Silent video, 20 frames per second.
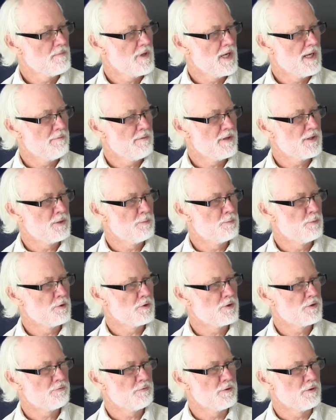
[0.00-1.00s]
He read the
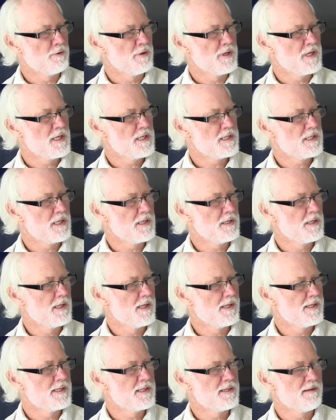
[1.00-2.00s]
book through and he said,
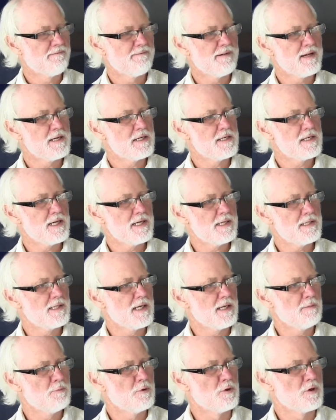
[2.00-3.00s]
"This is a
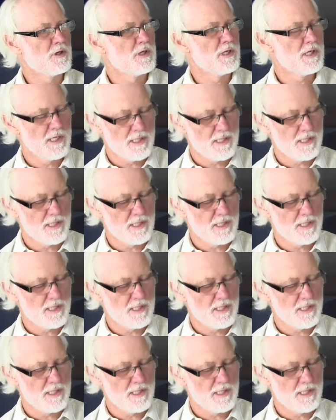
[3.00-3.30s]
fantastic book."